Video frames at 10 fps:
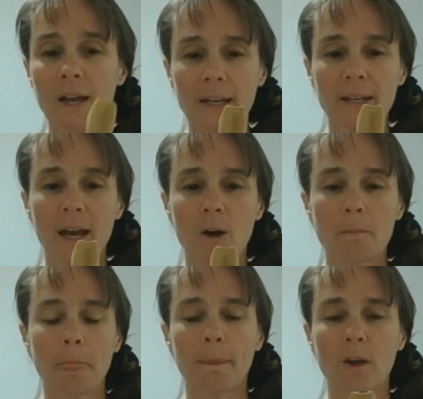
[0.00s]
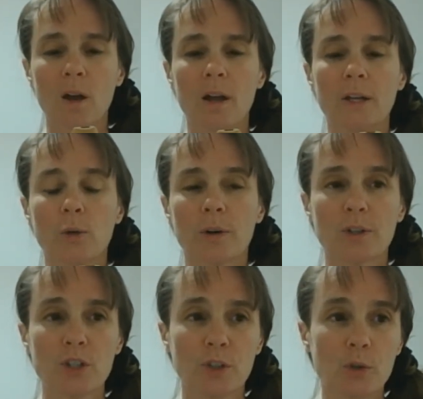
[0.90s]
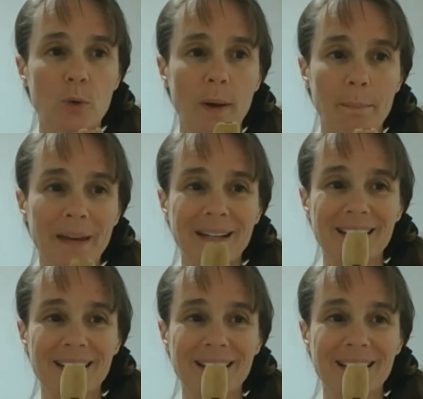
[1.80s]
Now, in order to make a